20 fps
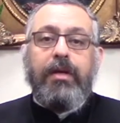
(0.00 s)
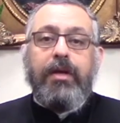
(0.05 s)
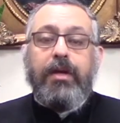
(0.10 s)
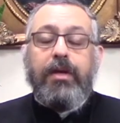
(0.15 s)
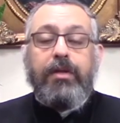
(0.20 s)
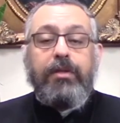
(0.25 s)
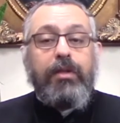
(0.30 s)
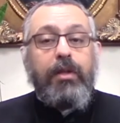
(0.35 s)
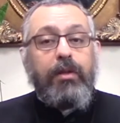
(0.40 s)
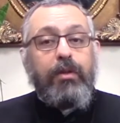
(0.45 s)

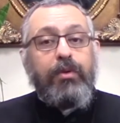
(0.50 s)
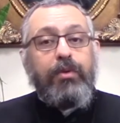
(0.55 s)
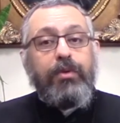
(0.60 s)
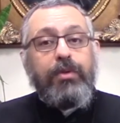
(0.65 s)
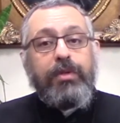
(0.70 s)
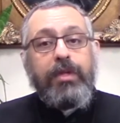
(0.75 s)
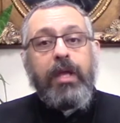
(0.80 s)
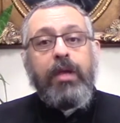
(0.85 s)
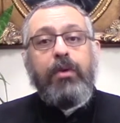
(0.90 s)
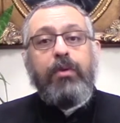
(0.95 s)
The
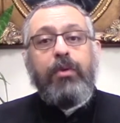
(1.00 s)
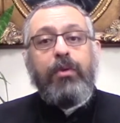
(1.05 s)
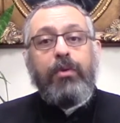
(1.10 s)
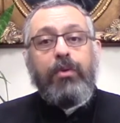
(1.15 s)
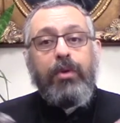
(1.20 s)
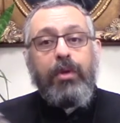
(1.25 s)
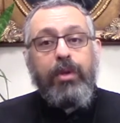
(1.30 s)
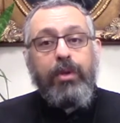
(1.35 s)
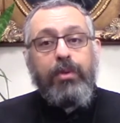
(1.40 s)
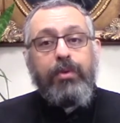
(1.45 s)
Lord then
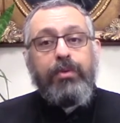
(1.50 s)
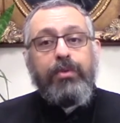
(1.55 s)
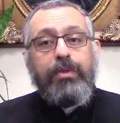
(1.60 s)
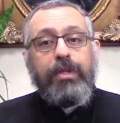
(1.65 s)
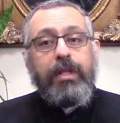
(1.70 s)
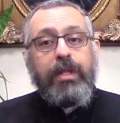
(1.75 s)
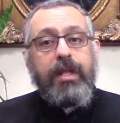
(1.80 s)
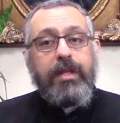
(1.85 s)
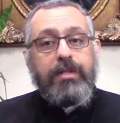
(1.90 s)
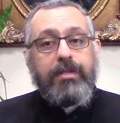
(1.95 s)

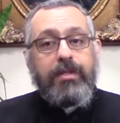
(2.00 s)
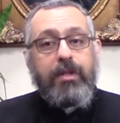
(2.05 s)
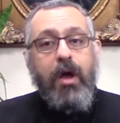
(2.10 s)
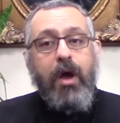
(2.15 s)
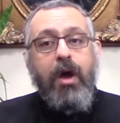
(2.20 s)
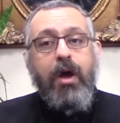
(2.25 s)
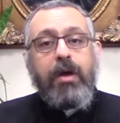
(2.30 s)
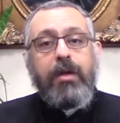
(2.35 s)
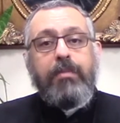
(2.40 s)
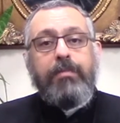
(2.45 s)
concluded his
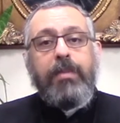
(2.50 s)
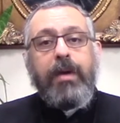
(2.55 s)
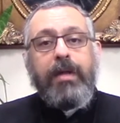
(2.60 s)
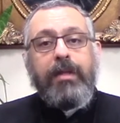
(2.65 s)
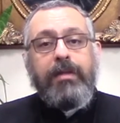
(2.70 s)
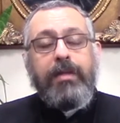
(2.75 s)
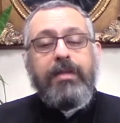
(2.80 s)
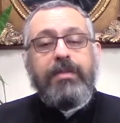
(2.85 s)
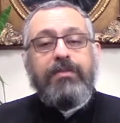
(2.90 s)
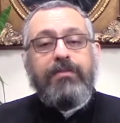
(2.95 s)
talk by
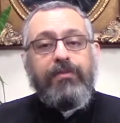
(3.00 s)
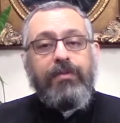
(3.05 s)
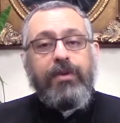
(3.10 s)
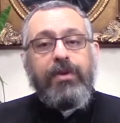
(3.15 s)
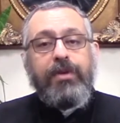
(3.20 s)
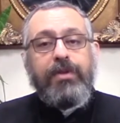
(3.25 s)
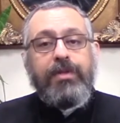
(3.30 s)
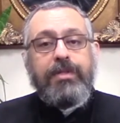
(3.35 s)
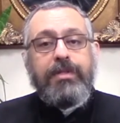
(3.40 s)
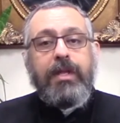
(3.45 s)
this
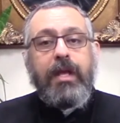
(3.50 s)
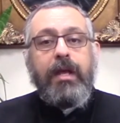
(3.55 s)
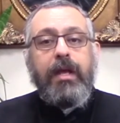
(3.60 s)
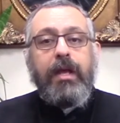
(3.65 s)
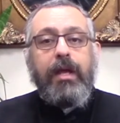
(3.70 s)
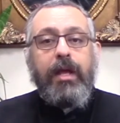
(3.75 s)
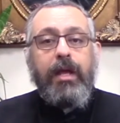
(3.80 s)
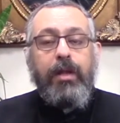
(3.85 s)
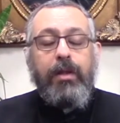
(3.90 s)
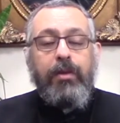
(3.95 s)
verse
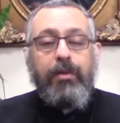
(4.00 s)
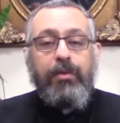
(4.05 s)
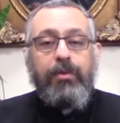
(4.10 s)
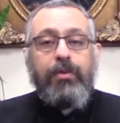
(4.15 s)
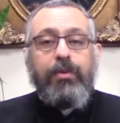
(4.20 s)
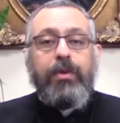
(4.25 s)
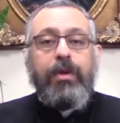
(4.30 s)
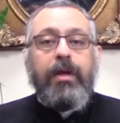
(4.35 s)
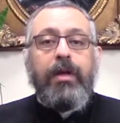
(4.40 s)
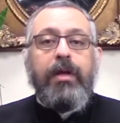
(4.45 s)
in
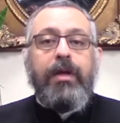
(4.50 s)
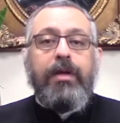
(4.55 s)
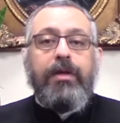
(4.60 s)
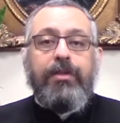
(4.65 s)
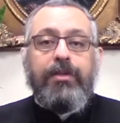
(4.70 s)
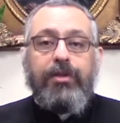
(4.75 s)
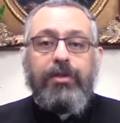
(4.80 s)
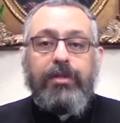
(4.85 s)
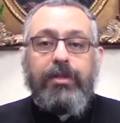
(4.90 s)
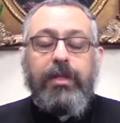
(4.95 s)
Luke
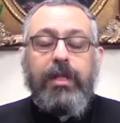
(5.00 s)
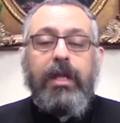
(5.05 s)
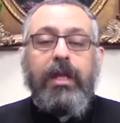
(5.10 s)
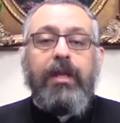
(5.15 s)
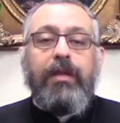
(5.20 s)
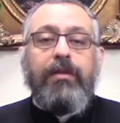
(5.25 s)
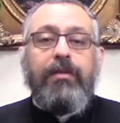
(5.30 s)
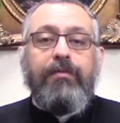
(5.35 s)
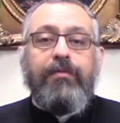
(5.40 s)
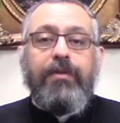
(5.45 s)

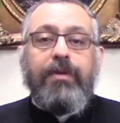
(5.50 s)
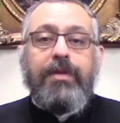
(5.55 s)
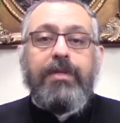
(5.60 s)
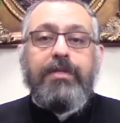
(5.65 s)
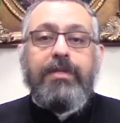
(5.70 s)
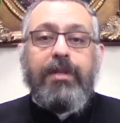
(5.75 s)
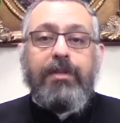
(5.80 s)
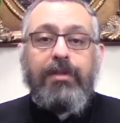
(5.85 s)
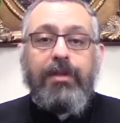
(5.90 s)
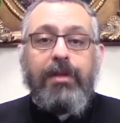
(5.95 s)
13, verse
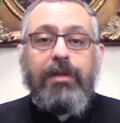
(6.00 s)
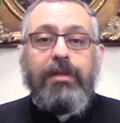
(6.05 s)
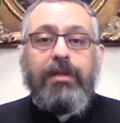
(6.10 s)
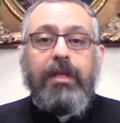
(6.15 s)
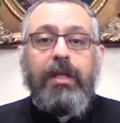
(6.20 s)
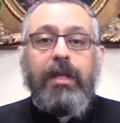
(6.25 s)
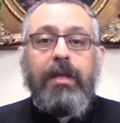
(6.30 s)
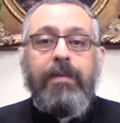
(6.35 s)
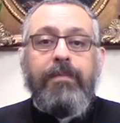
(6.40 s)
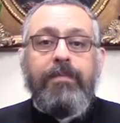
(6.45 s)

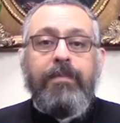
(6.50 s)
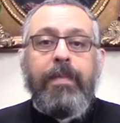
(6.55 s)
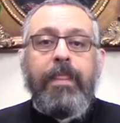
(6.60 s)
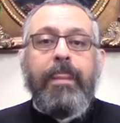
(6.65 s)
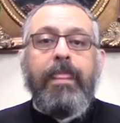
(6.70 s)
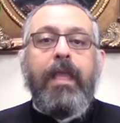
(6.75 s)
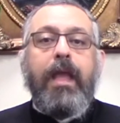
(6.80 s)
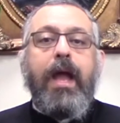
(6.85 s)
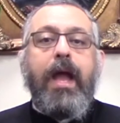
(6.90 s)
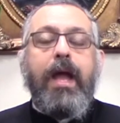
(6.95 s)
30,
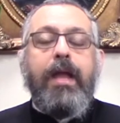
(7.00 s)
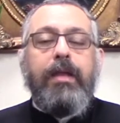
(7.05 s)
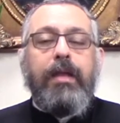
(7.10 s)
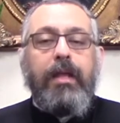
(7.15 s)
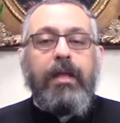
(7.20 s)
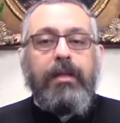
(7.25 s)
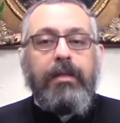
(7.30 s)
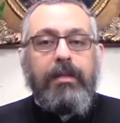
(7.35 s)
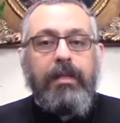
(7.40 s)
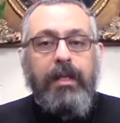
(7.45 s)
and
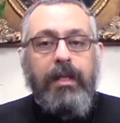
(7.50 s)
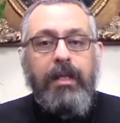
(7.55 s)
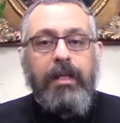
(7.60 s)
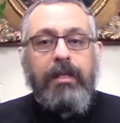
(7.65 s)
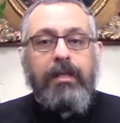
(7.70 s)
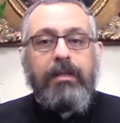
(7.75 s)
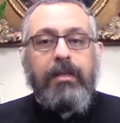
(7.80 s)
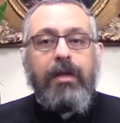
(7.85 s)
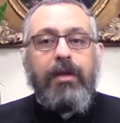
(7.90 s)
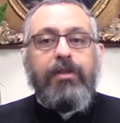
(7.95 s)
indeed
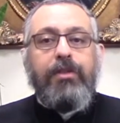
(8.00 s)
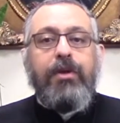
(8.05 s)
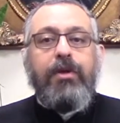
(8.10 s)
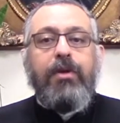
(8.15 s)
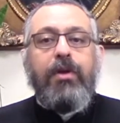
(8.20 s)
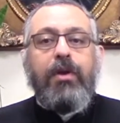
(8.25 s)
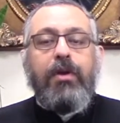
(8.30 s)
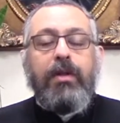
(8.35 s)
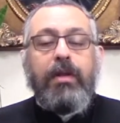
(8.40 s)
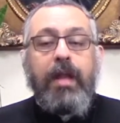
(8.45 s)
there
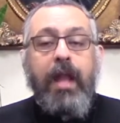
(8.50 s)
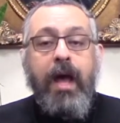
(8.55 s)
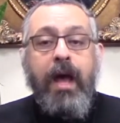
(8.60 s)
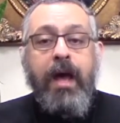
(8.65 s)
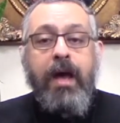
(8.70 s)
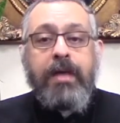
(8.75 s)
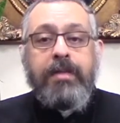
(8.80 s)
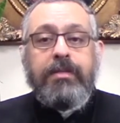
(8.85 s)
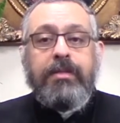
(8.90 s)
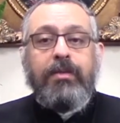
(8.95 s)
are
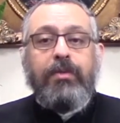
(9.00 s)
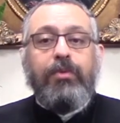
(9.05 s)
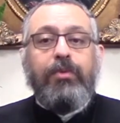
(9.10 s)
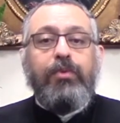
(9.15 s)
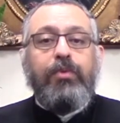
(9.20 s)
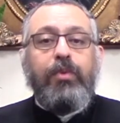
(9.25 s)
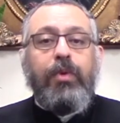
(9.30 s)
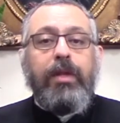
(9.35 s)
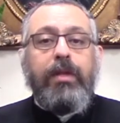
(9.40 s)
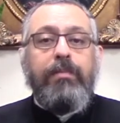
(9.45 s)
last
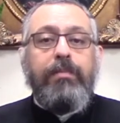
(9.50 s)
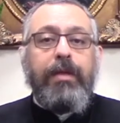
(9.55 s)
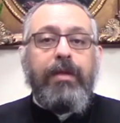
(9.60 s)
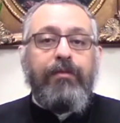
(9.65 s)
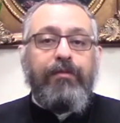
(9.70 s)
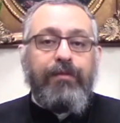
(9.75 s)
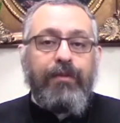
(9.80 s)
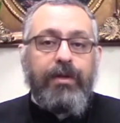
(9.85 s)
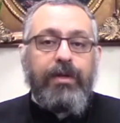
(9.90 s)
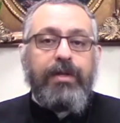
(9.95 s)
who will be
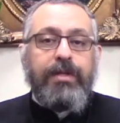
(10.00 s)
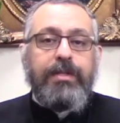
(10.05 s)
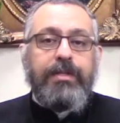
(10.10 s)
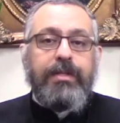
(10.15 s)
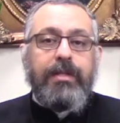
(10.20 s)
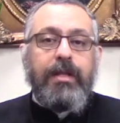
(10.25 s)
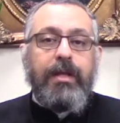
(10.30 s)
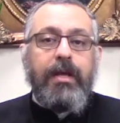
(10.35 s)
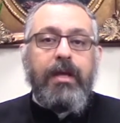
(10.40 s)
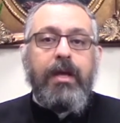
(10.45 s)
first,
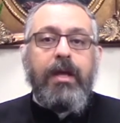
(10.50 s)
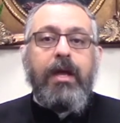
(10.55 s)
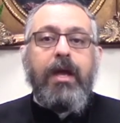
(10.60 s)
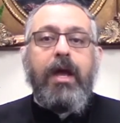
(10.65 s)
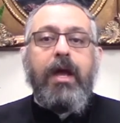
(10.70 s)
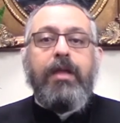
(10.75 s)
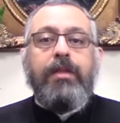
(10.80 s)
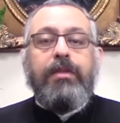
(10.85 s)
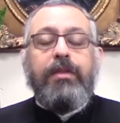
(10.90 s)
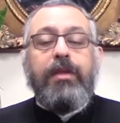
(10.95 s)

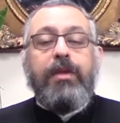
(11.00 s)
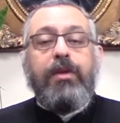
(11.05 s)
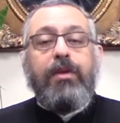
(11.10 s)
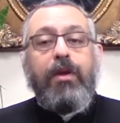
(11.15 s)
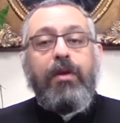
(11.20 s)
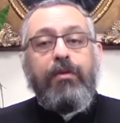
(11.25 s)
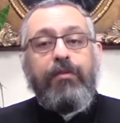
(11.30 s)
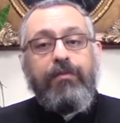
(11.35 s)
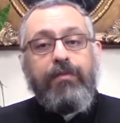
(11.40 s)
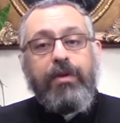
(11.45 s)
and there
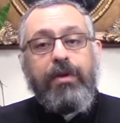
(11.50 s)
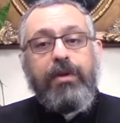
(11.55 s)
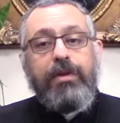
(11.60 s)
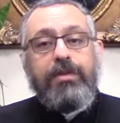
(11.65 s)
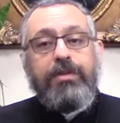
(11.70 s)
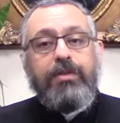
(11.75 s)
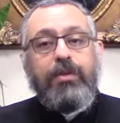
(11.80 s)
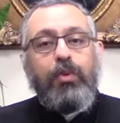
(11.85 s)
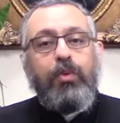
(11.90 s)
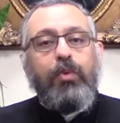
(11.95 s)
are
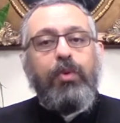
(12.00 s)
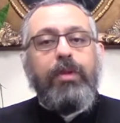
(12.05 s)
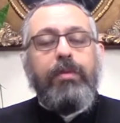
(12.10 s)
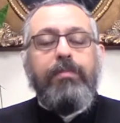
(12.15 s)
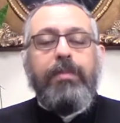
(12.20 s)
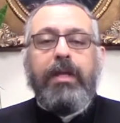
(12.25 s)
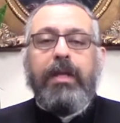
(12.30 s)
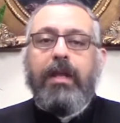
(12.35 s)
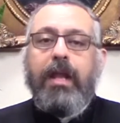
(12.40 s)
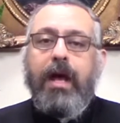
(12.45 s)
first who will
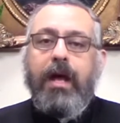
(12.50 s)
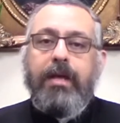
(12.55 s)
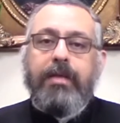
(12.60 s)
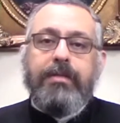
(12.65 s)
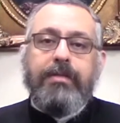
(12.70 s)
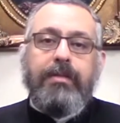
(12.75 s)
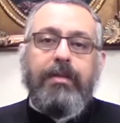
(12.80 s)
be last.